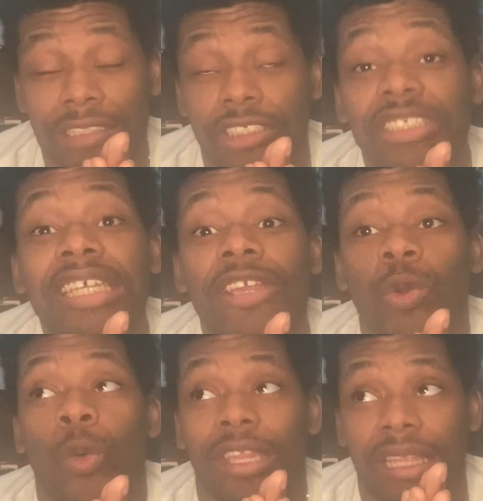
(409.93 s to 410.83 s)

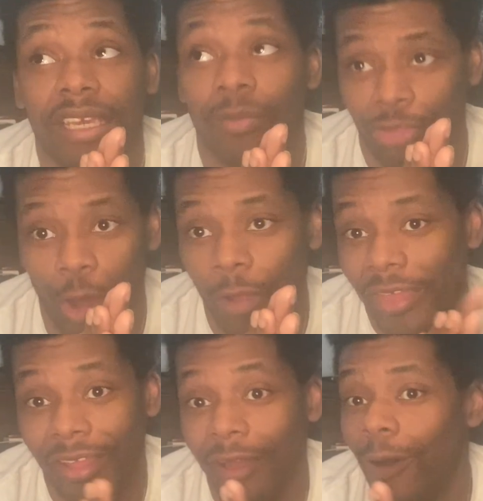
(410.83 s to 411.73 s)
genuinely thought
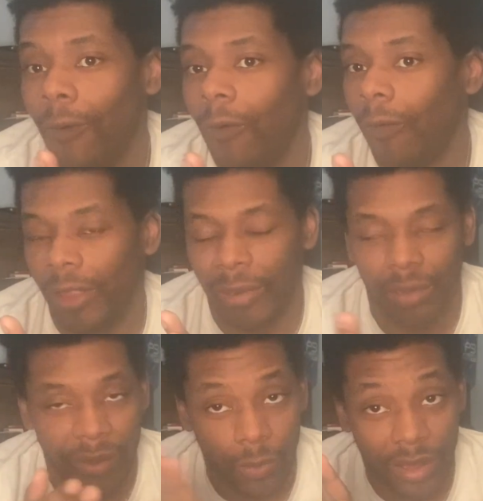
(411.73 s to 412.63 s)
that like only
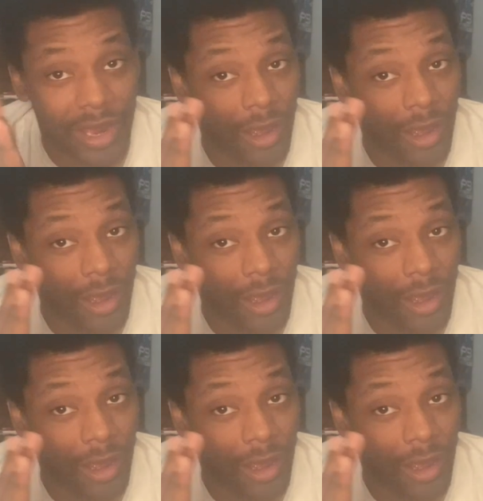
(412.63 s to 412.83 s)
pregnant people got